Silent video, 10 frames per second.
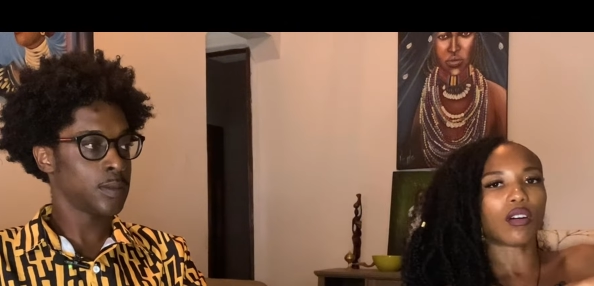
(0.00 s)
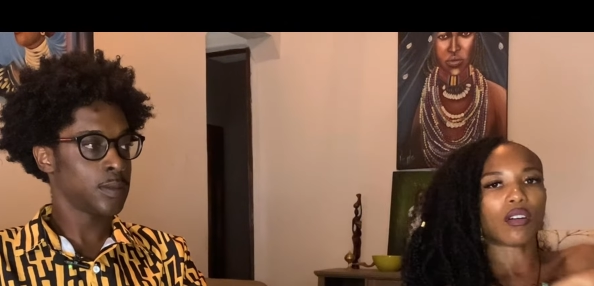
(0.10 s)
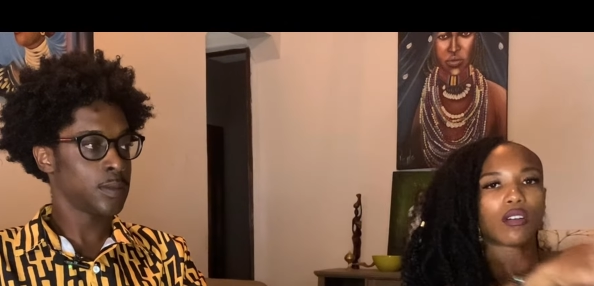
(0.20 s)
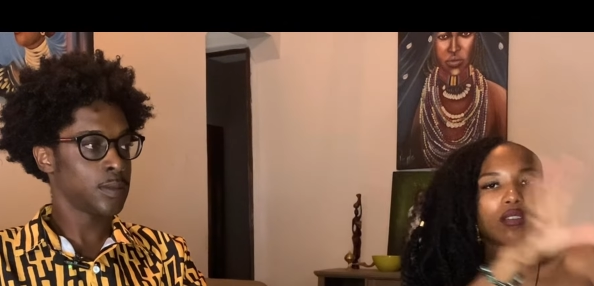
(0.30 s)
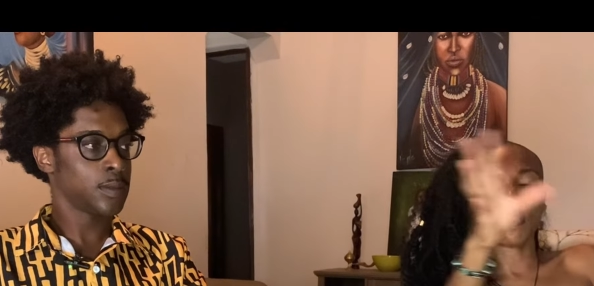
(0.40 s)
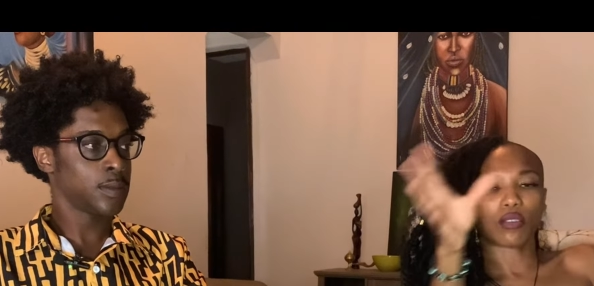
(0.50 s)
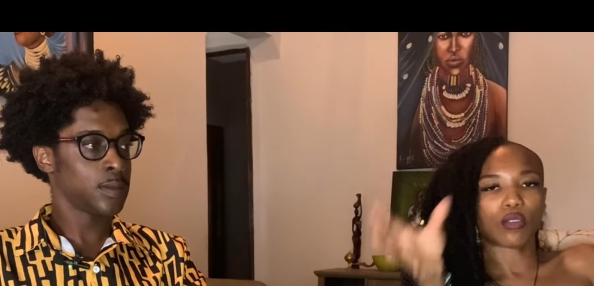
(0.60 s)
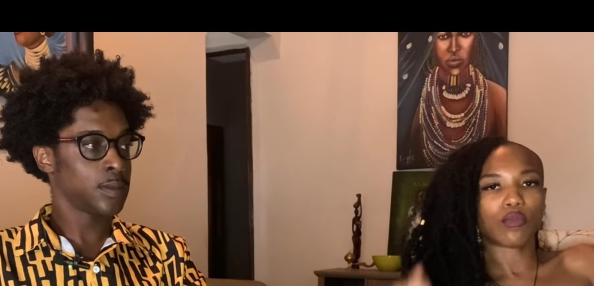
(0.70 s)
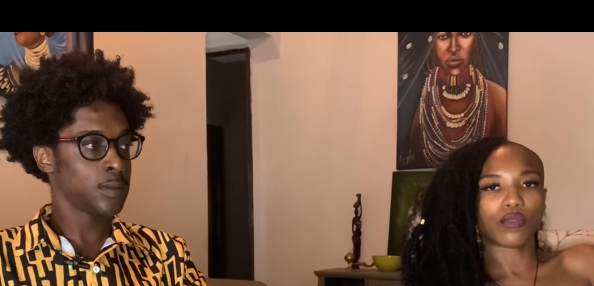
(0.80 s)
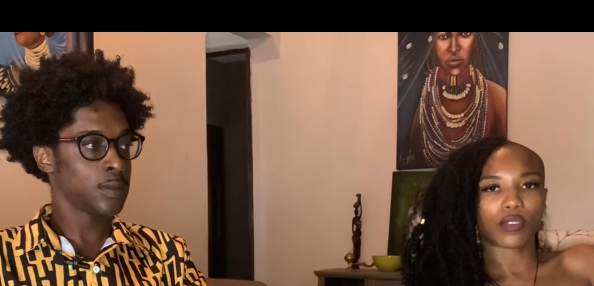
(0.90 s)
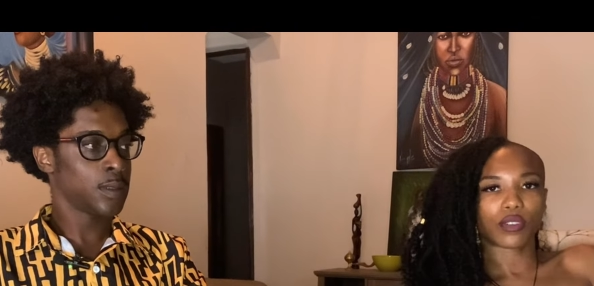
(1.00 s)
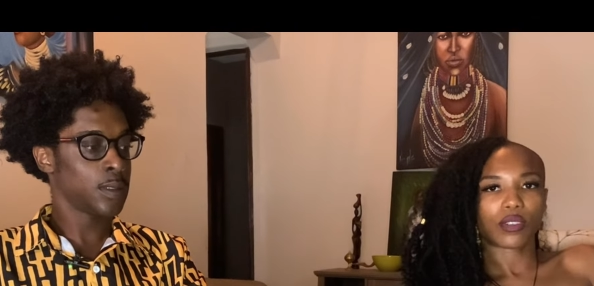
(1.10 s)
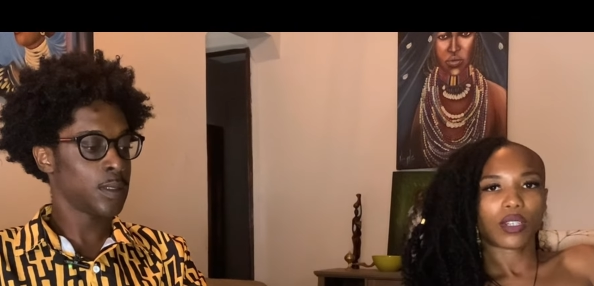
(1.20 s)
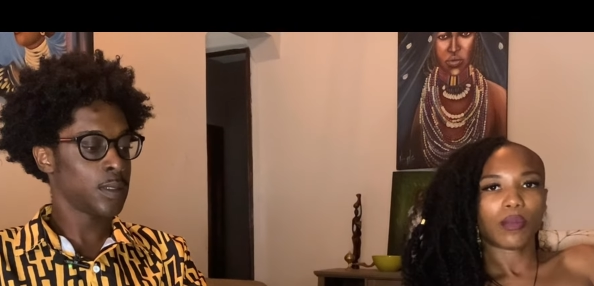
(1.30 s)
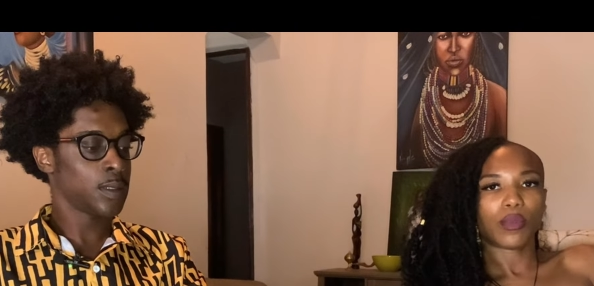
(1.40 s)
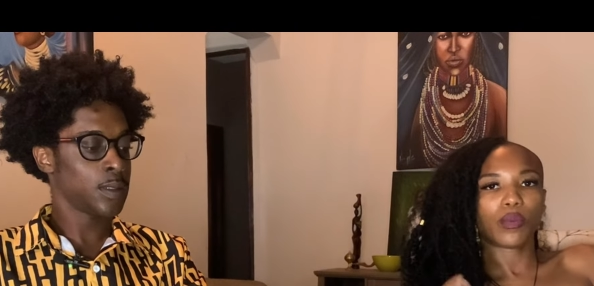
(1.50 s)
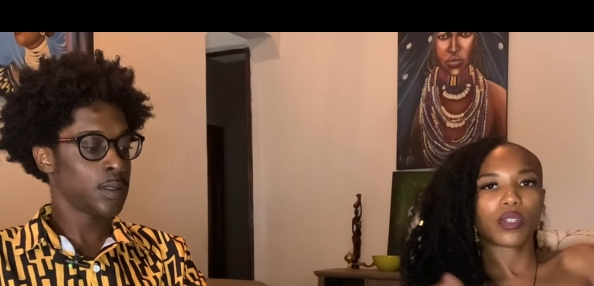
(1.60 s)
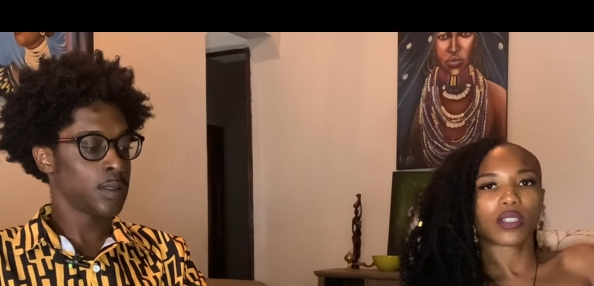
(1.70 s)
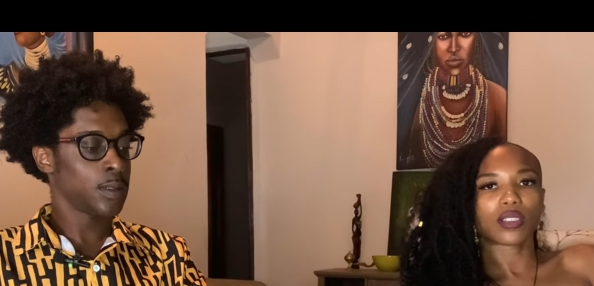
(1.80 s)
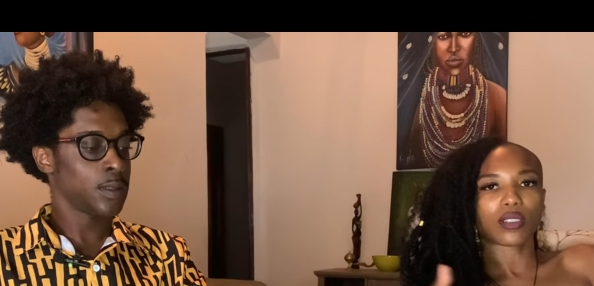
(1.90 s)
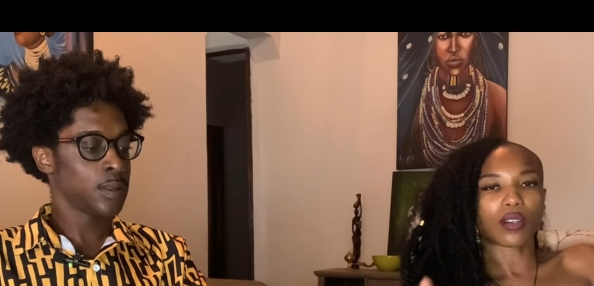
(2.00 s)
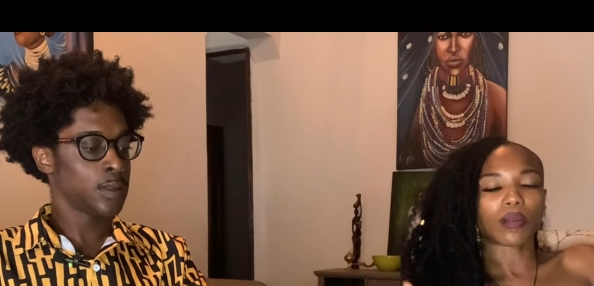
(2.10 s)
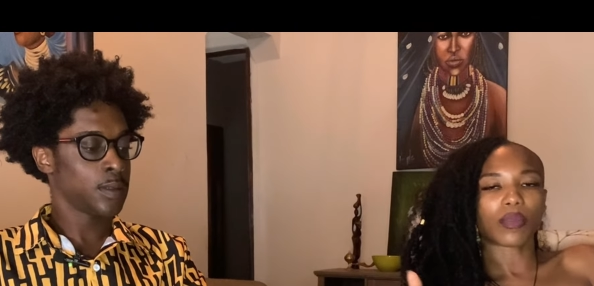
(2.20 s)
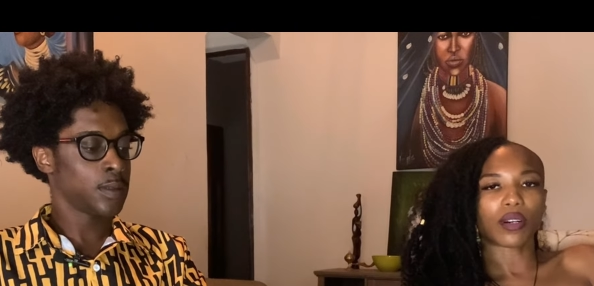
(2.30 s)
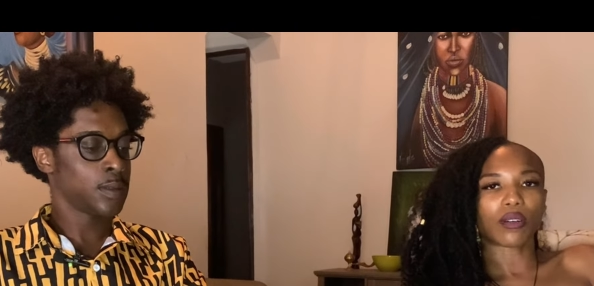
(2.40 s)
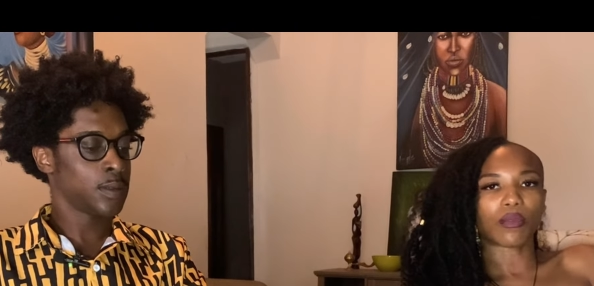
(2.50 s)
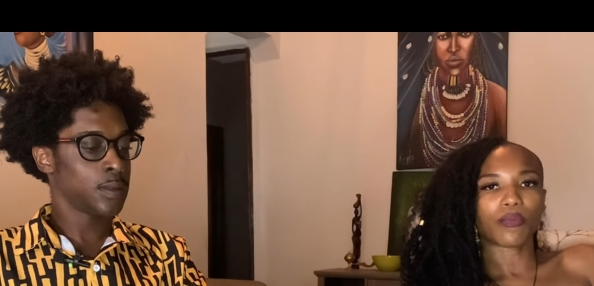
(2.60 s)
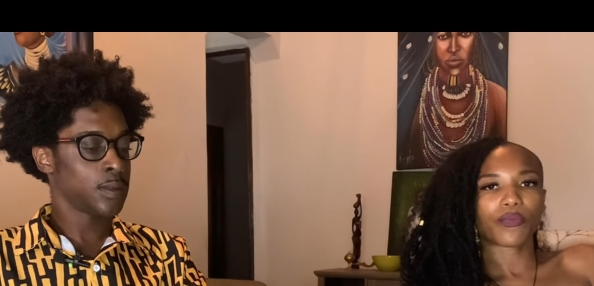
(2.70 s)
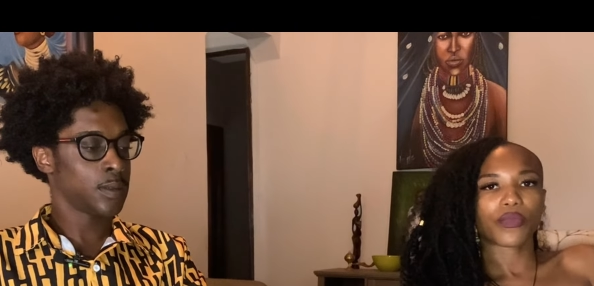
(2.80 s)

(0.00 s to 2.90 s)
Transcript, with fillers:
Speaker 1: all over. But we're going to talk about